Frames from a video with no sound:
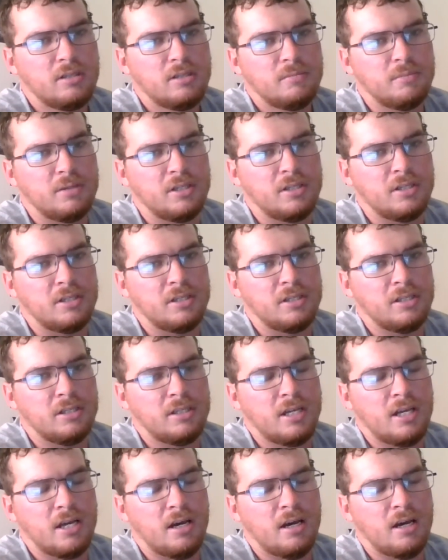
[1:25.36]
But
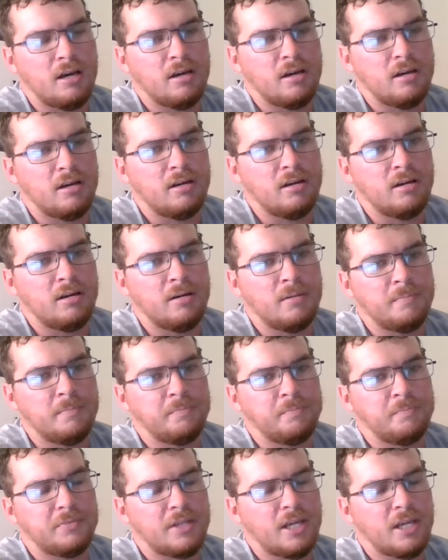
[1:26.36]
yeah,
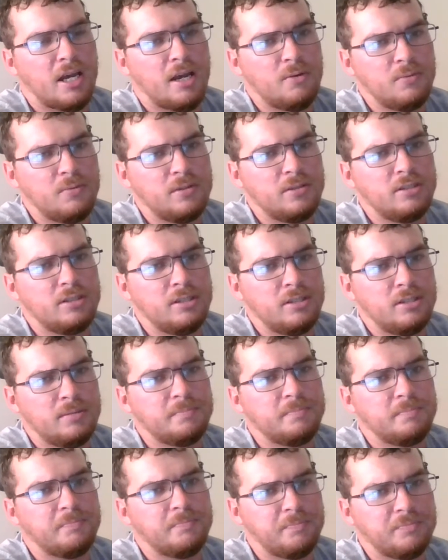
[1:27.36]
I
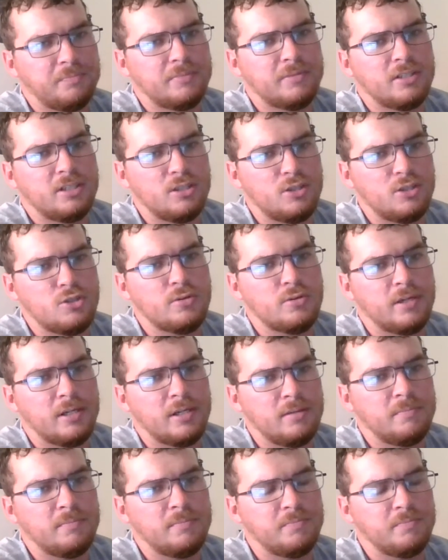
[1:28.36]
really
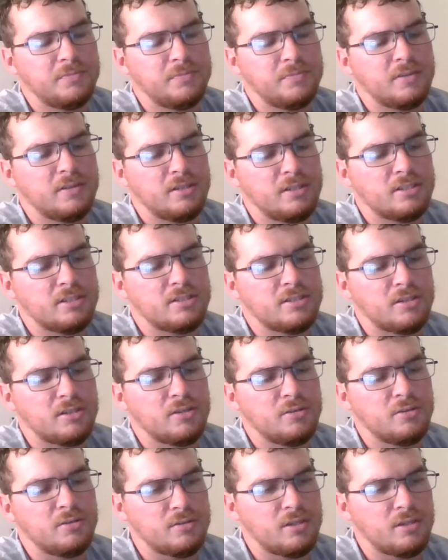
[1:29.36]
enjoyed this
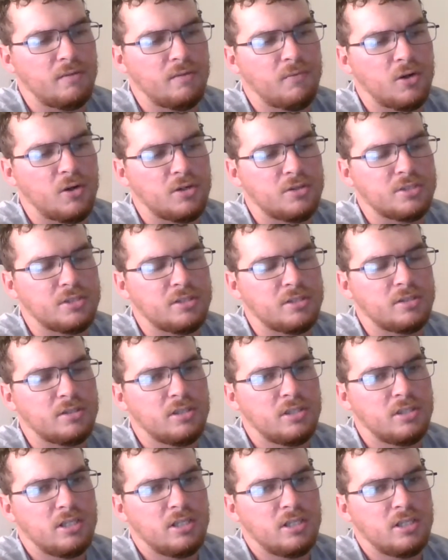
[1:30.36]
acoustic version.